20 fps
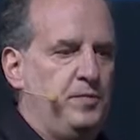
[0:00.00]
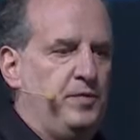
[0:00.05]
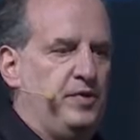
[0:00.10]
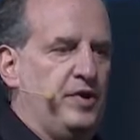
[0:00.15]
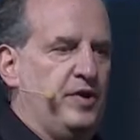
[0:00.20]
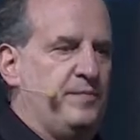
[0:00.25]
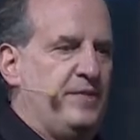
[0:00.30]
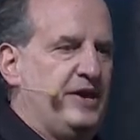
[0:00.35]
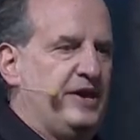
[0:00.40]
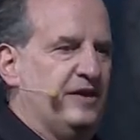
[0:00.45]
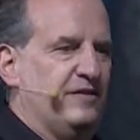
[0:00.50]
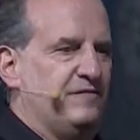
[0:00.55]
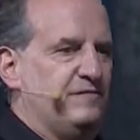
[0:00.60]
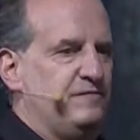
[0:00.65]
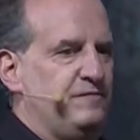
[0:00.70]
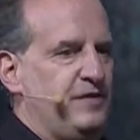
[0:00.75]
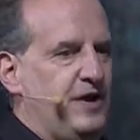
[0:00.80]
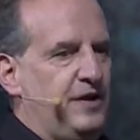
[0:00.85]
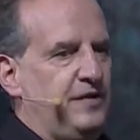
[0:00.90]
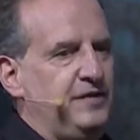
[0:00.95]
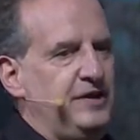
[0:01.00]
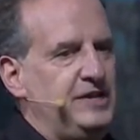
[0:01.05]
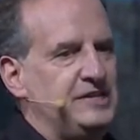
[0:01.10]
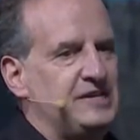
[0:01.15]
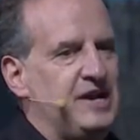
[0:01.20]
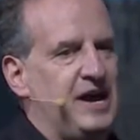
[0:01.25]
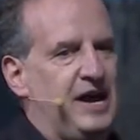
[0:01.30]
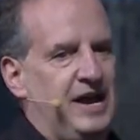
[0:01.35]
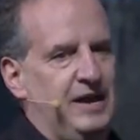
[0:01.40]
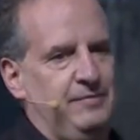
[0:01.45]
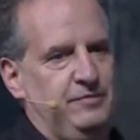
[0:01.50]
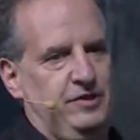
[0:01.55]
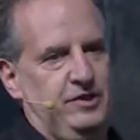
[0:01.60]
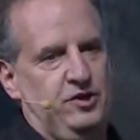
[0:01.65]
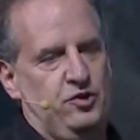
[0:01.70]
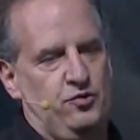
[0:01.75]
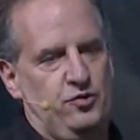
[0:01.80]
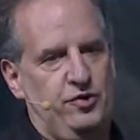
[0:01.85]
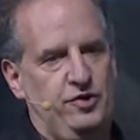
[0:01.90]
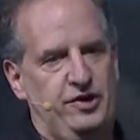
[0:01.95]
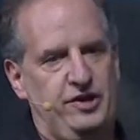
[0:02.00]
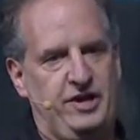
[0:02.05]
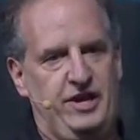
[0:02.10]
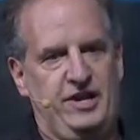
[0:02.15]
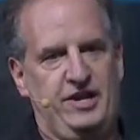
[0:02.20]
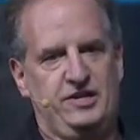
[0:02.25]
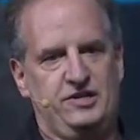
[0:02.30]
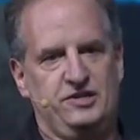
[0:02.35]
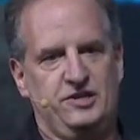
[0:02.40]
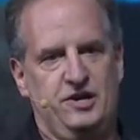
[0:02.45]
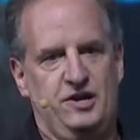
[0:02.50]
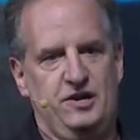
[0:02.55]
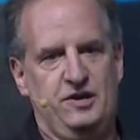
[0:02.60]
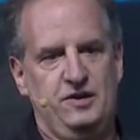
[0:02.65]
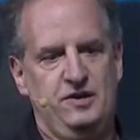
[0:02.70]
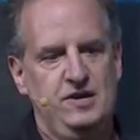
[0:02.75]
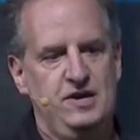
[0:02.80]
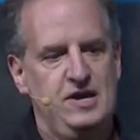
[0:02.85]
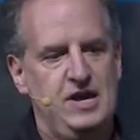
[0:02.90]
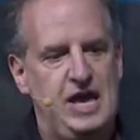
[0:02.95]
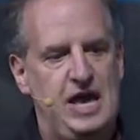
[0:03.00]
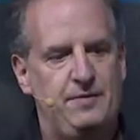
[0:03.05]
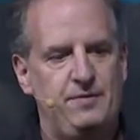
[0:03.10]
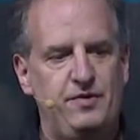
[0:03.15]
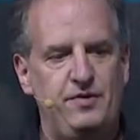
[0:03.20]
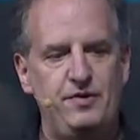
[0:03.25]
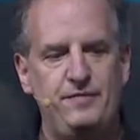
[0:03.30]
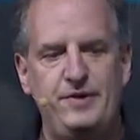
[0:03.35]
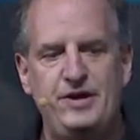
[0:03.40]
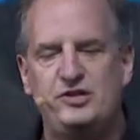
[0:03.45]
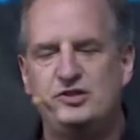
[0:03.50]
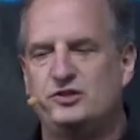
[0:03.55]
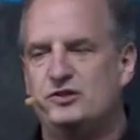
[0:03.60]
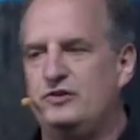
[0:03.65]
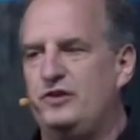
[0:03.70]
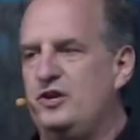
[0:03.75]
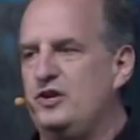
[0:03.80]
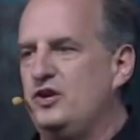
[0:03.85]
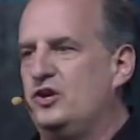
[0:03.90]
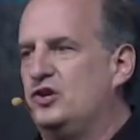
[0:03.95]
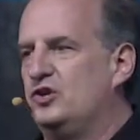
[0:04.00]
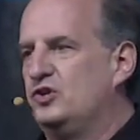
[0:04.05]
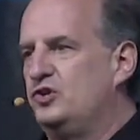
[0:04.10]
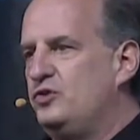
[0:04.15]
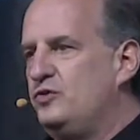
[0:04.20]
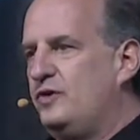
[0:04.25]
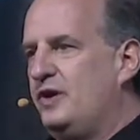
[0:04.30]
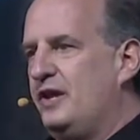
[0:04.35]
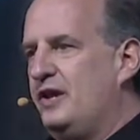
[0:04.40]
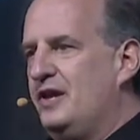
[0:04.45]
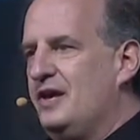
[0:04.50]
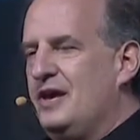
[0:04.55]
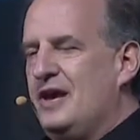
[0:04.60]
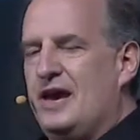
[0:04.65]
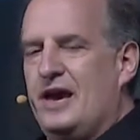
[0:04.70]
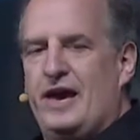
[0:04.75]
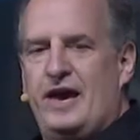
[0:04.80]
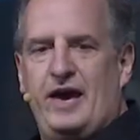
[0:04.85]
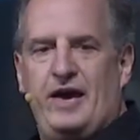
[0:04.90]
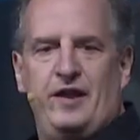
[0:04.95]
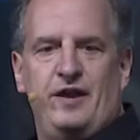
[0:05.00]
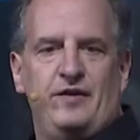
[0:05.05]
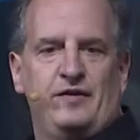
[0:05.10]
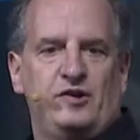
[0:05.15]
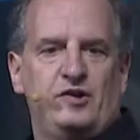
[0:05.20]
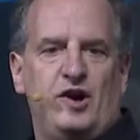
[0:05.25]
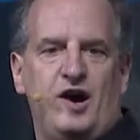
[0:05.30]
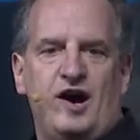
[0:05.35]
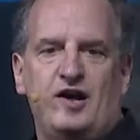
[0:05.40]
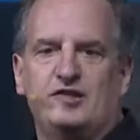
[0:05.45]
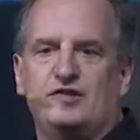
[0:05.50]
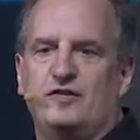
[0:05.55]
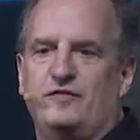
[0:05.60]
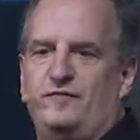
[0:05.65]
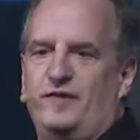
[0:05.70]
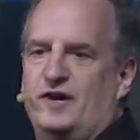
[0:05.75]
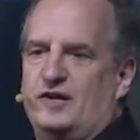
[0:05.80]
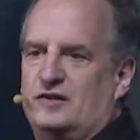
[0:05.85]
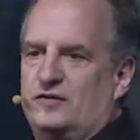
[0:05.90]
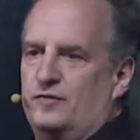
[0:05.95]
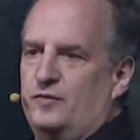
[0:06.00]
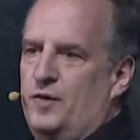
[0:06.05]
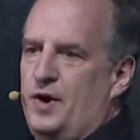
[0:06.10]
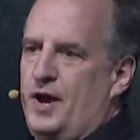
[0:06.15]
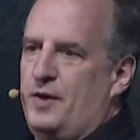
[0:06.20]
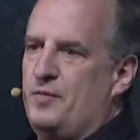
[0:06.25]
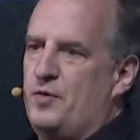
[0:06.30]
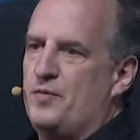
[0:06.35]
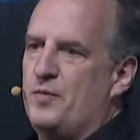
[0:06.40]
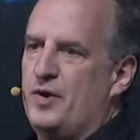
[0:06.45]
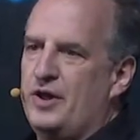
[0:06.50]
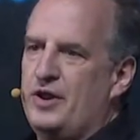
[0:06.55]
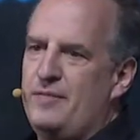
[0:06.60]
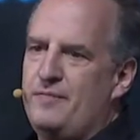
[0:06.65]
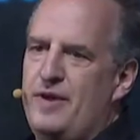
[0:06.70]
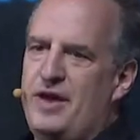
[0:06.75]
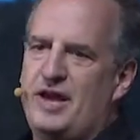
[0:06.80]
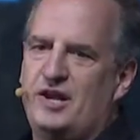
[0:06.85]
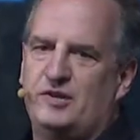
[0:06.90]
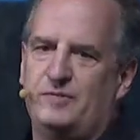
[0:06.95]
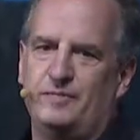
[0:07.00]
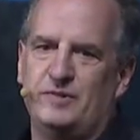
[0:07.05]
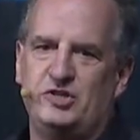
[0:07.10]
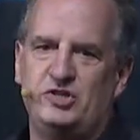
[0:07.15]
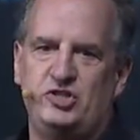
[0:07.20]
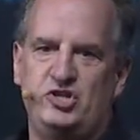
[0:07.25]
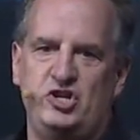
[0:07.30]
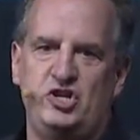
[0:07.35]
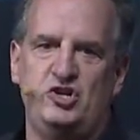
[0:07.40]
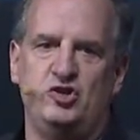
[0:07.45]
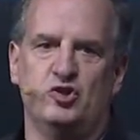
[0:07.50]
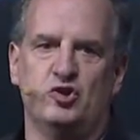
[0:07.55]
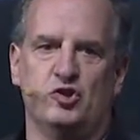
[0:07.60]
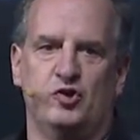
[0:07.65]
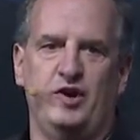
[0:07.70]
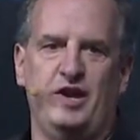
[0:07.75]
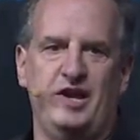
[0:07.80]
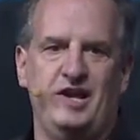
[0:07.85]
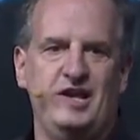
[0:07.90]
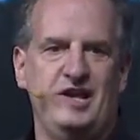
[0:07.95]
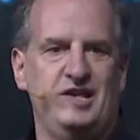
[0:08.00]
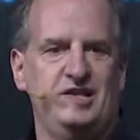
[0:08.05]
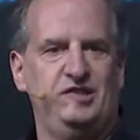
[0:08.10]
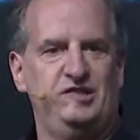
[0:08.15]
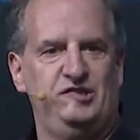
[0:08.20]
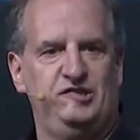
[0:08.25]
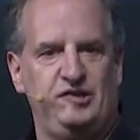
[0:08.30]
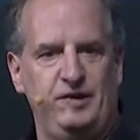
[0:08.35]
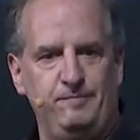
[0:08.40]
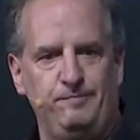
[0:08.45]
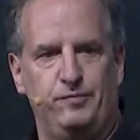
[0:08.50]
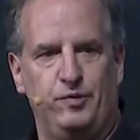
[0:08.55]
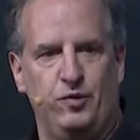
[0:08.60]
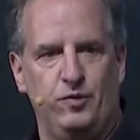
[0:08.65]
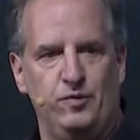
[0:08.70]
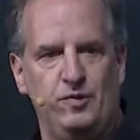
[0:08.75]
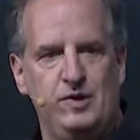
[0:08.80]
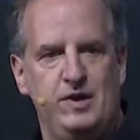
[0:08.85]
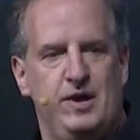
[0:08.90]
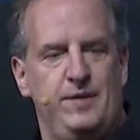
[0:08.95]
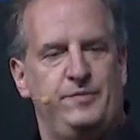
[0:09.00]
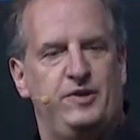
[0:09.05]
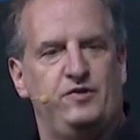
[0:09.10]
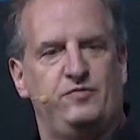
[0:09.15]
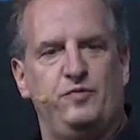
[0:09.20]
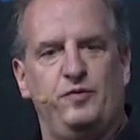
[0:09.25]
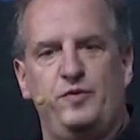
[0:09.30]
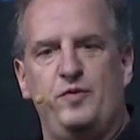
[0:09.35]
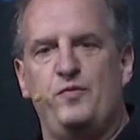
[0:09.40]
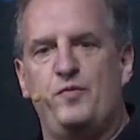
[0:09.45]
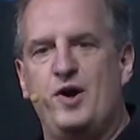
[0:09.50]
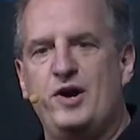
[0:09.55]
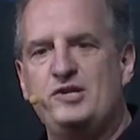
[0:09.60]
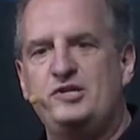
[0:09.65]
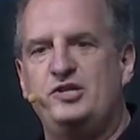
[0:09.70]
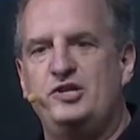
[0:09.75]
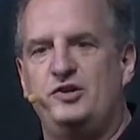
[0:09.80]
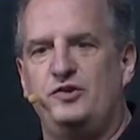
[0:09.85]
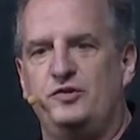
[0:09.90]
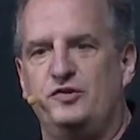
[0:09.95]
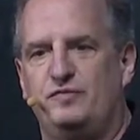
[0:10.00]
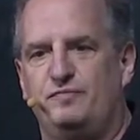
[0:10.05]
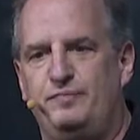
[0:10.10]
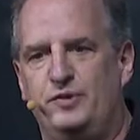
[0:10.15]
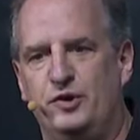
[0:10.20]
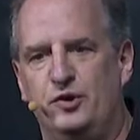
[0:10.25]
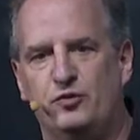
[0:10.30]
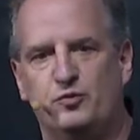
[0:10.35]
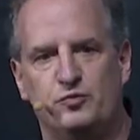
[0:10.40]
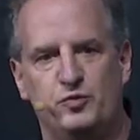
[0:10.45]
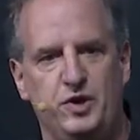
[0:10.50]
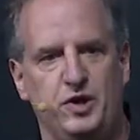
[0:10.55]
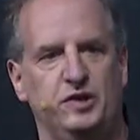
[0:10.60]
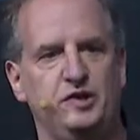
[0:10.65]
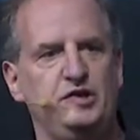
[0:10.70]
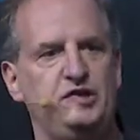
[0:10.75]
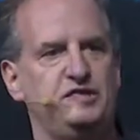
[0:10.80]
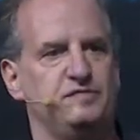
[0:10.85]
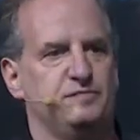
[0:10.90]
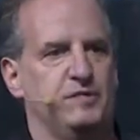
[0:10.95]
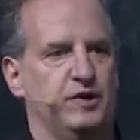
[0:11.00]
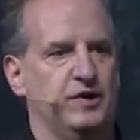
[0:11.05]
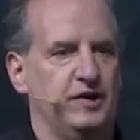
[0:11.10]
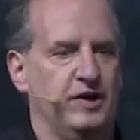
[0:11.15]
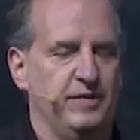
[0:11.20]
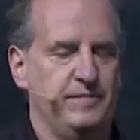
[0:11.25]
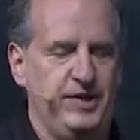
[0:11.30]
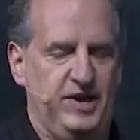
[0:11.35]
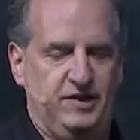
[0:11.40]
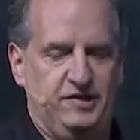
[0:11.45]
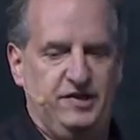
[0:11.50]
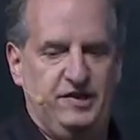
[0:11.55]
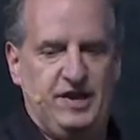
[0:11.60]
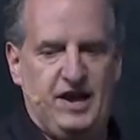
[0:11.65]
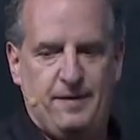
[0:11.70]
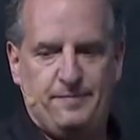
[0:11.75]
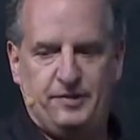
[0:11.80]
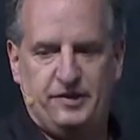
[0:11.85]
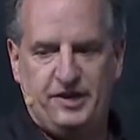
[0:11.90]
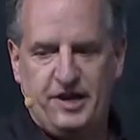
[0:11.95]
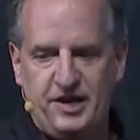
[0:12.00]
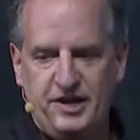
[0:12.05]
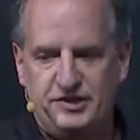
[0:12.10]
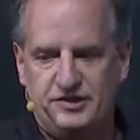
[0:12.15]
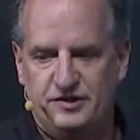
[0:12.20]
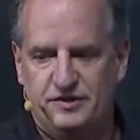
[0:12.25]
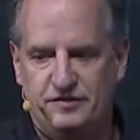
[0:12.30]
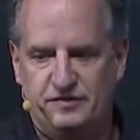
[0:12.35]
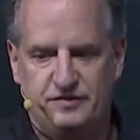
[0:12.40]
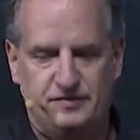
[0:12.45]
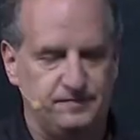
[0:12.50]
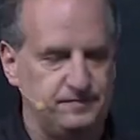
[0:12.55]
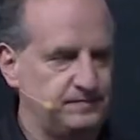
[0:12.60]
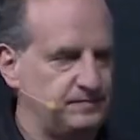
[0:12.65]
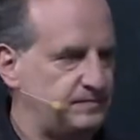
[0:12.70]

we want to make it very timely in order to get it done. And we want to make sure that you can do it at a cost effective way. We want to make machine learning simple because what we want you to do is build really smart, amazing applications.